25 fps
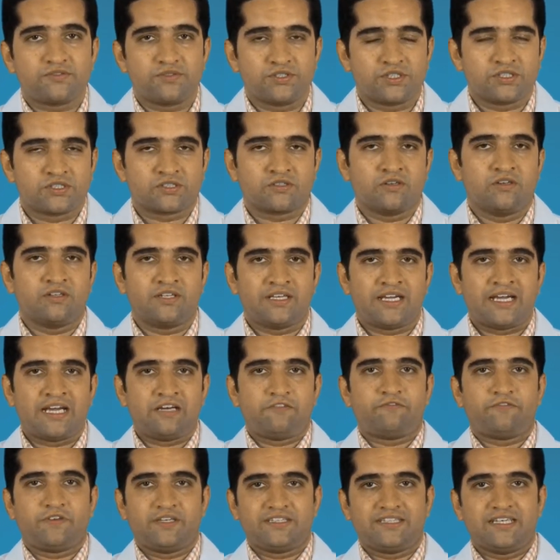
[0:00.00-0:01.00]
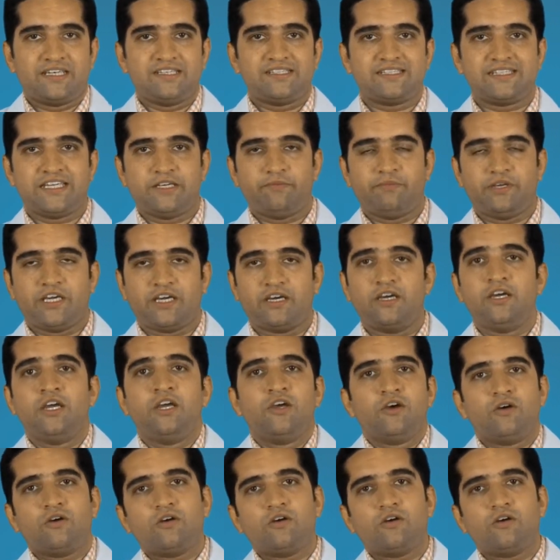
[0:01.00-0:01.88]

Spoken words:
which is called the alpha thalassemia,